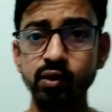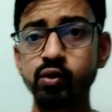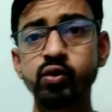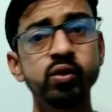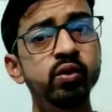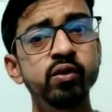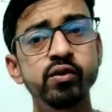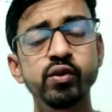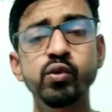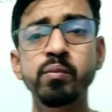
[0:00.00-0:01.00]
So
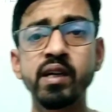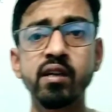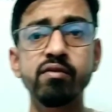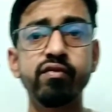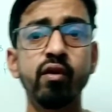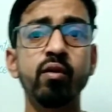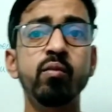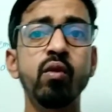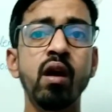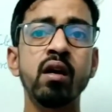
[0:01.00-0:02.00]
you make a
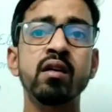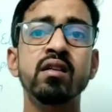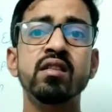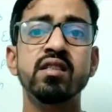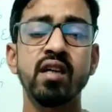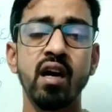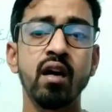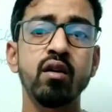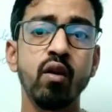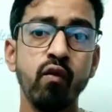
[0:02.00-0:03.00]
formula
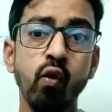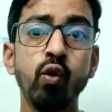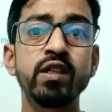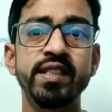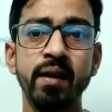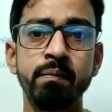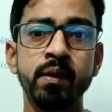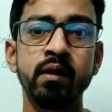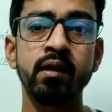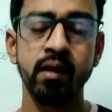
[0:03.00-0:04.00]
chart of whole
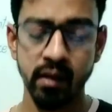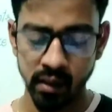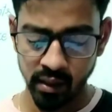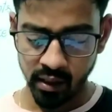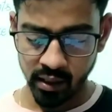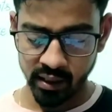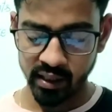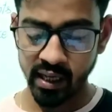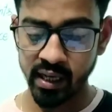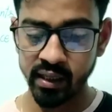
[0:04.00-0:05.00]
chapter, and
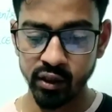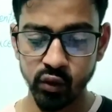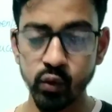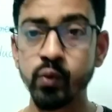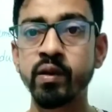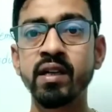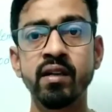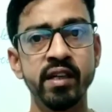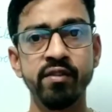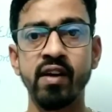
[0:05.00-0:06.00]
then you will
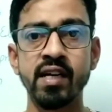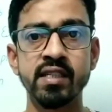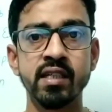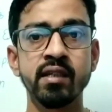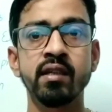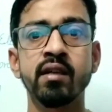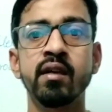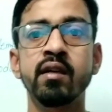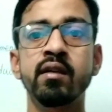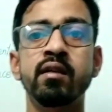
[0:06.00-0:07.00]
revise it,
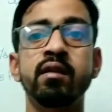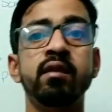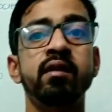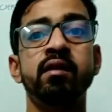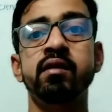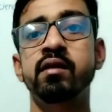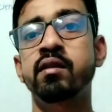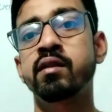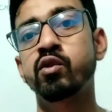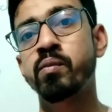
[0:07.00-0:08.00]

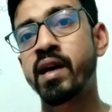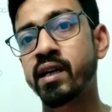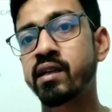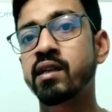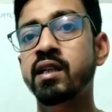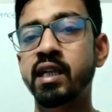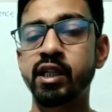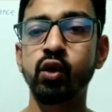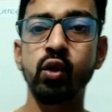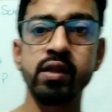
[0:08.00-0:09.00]
the numerical and the
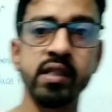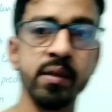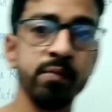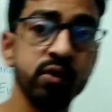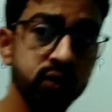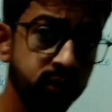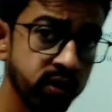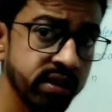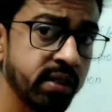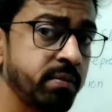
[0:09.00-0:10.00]
concept. So
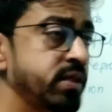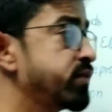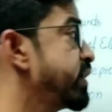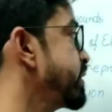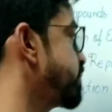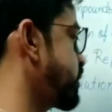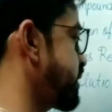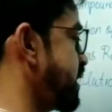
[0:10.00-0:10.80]
concept is very important.